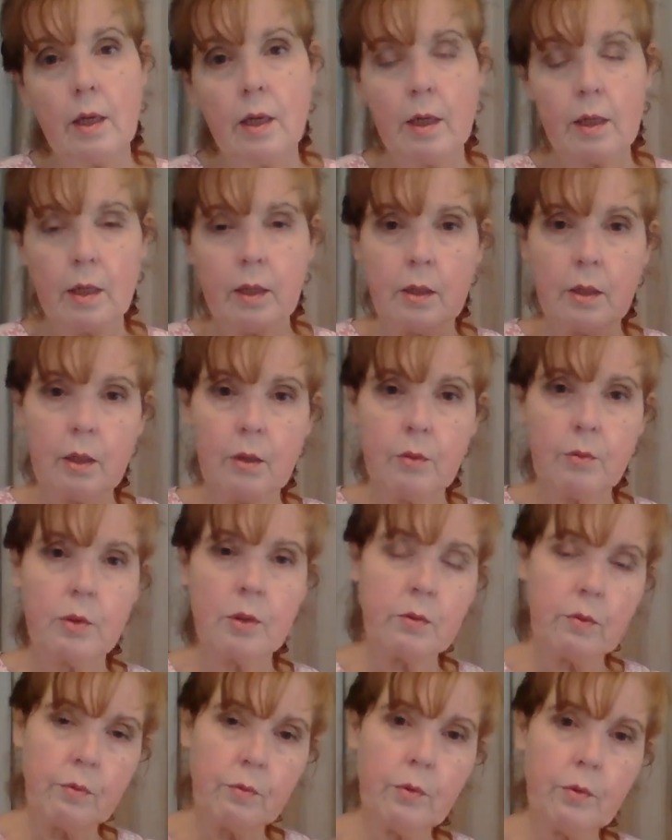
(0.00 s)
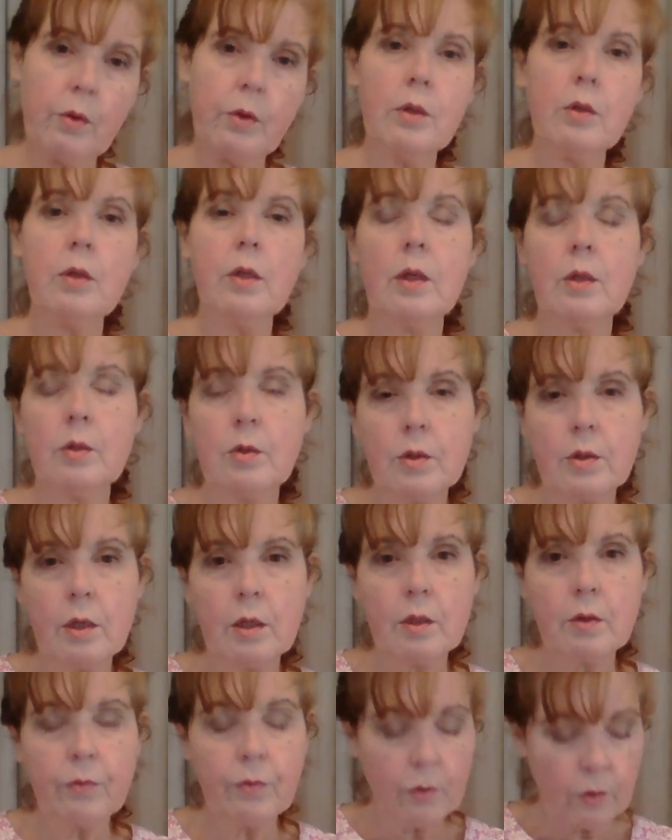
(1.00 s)
and it was very good
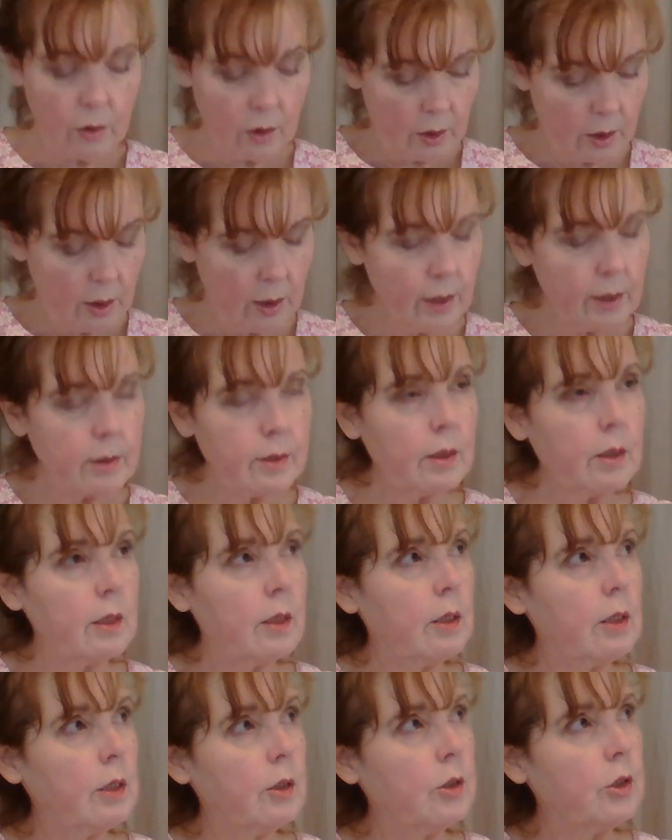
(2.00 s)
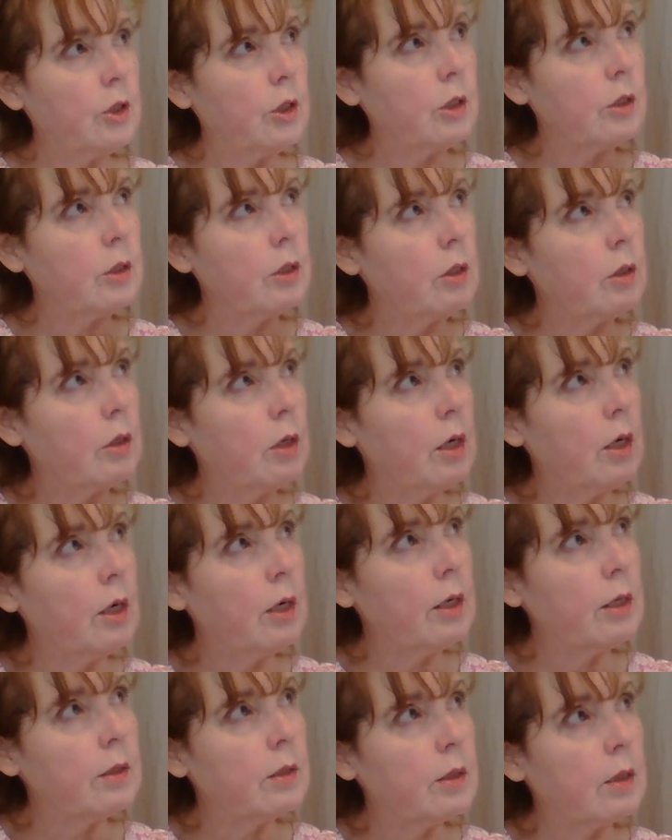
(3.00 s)
exercise for our eyes and it adjusted our
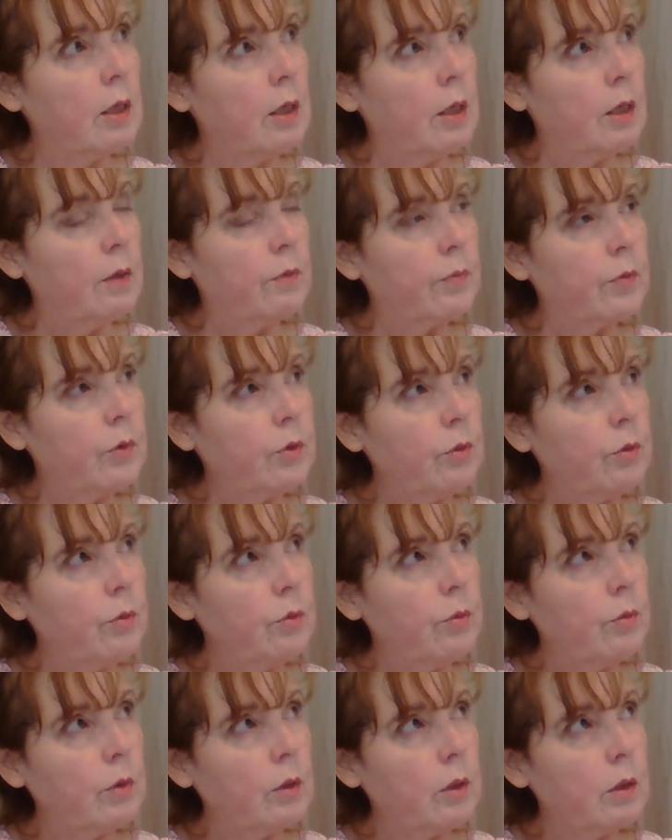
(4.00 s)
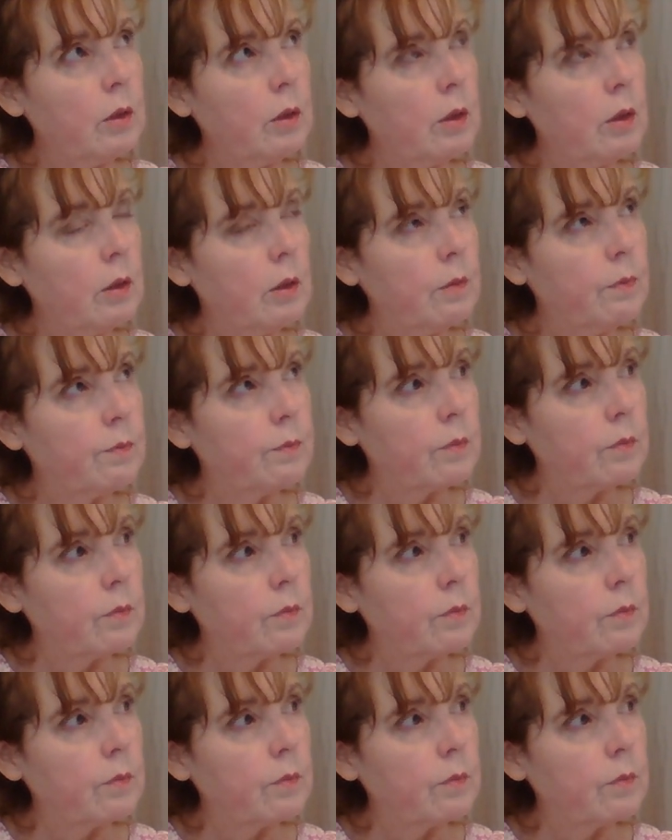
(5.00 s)
eyes to uh,